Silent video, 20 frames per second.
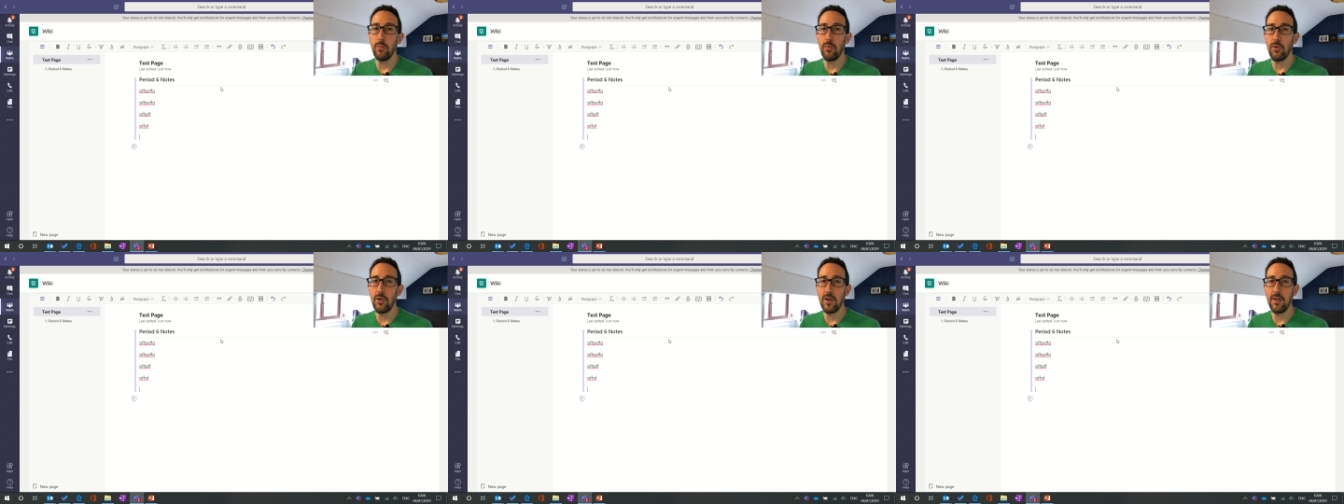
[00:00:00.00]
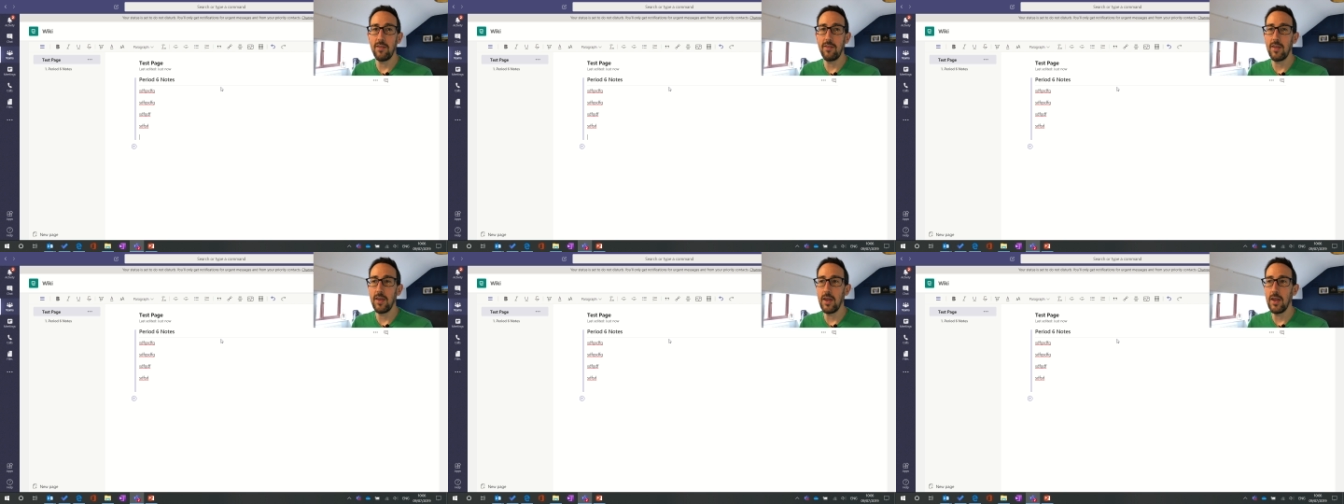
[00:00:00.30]

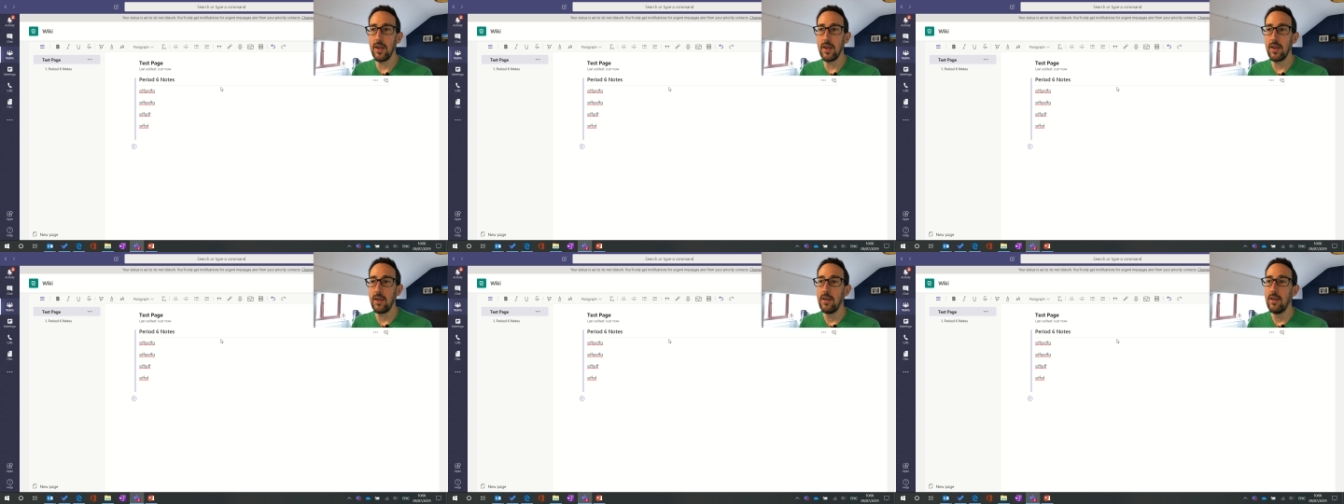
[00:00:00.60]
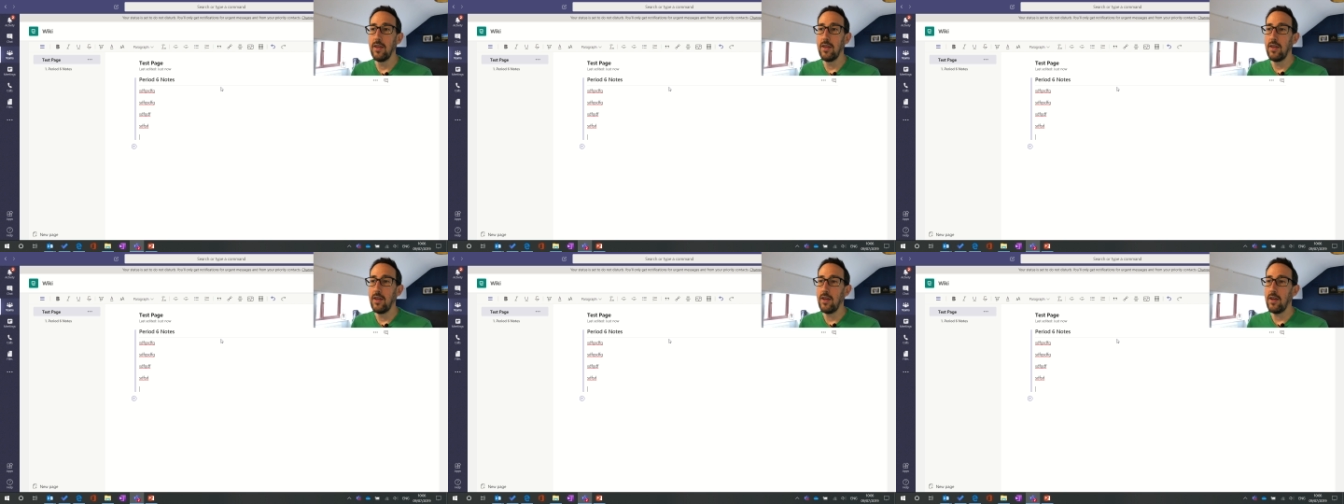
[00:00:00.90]
pricing,
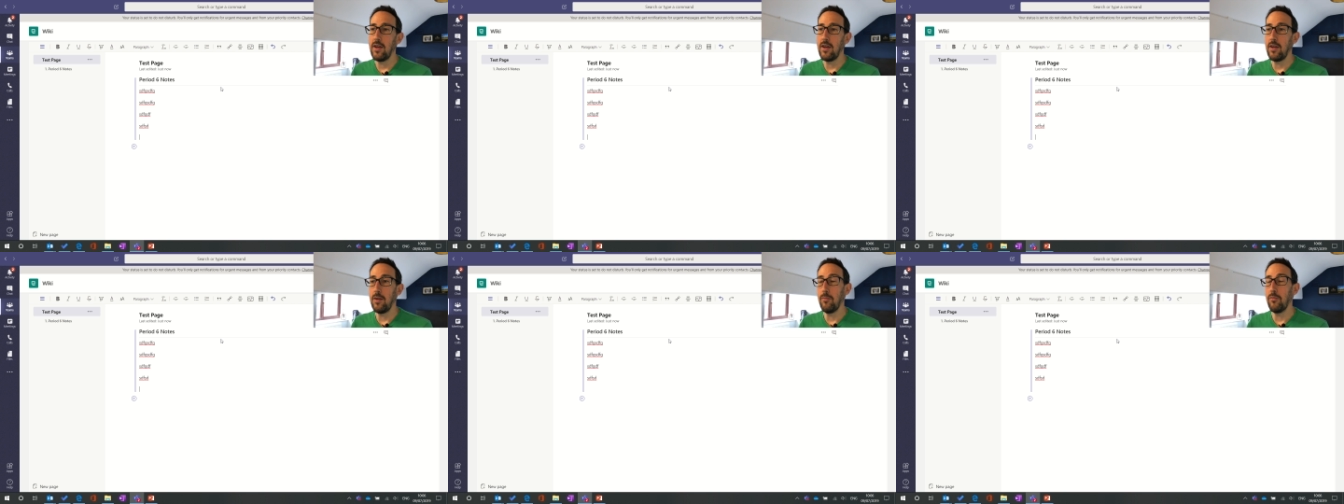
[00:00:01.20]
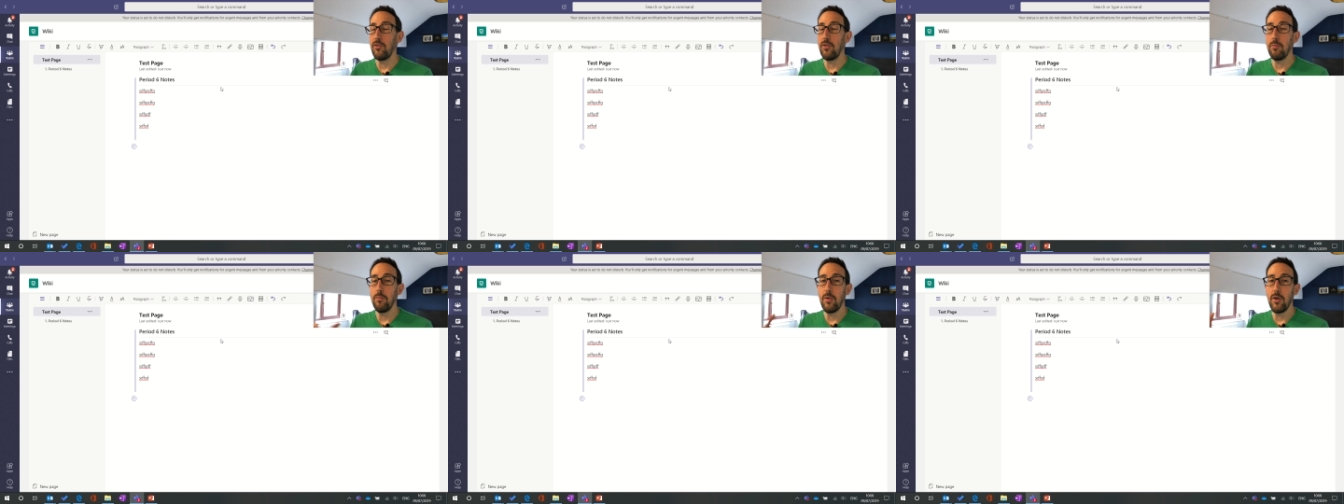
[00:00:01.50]
um,
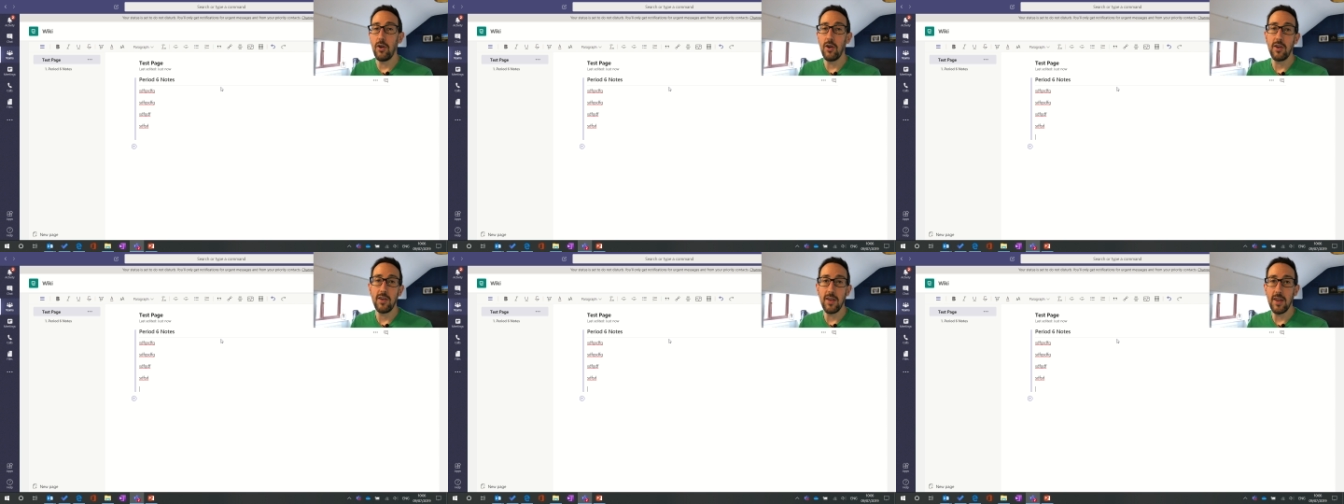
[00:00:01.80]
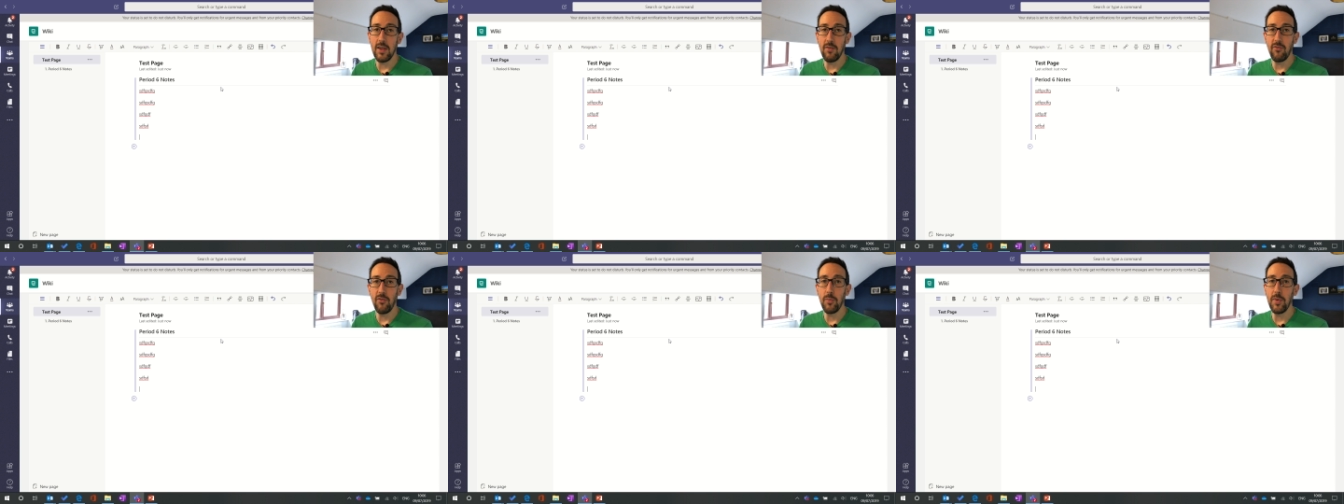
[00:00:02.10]
some
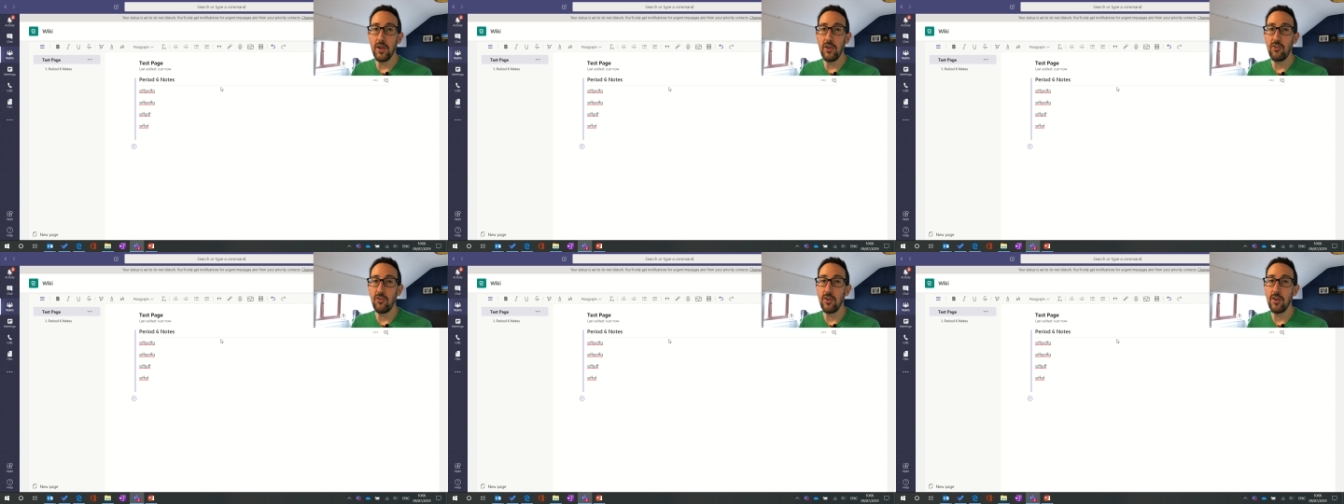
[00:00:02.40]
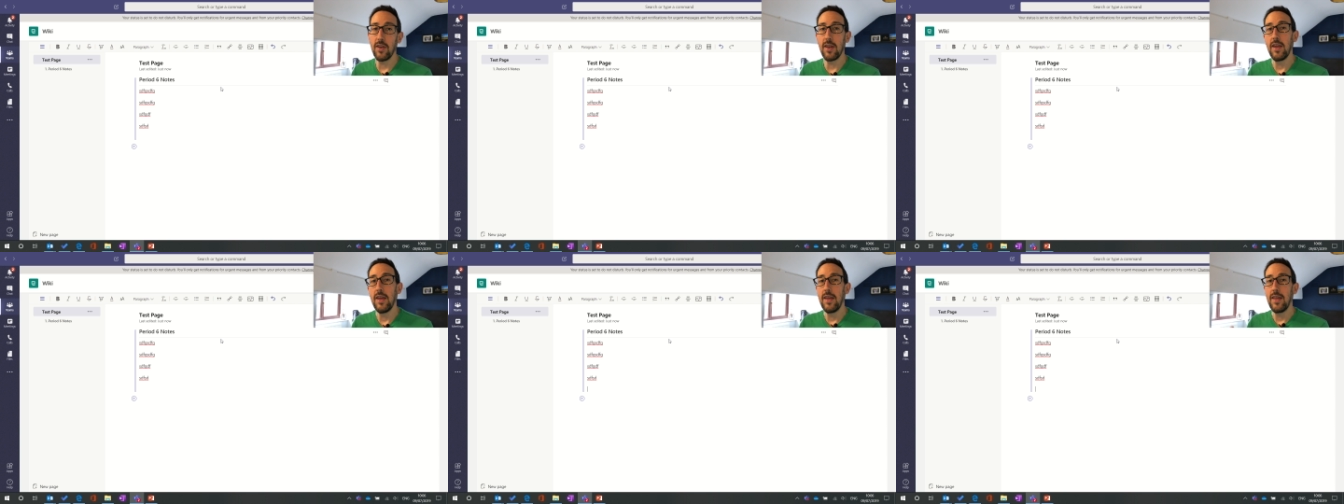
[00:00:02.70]
marketing information.